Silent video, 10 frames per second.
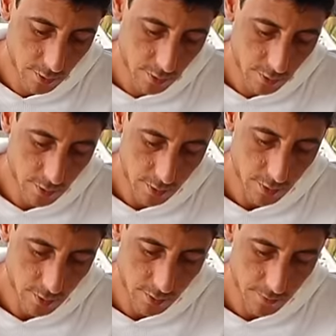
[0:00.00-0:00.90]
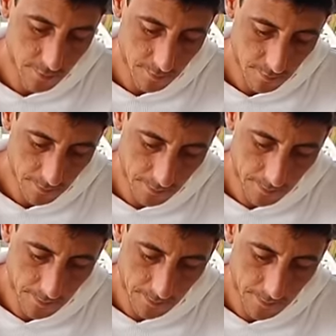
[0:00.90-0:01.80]

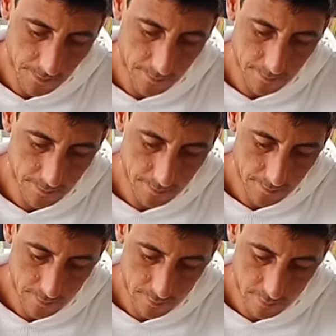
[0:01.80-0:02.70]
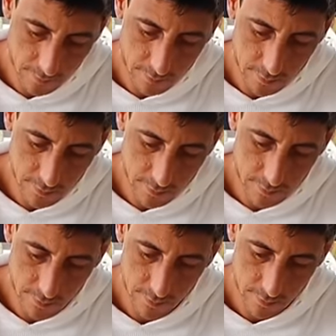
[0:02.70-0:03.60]

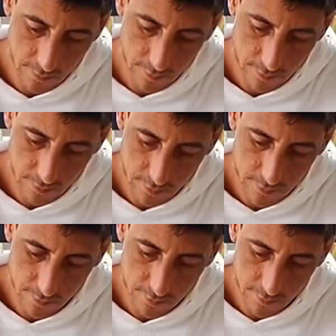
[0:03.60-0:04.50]
Nothing is said.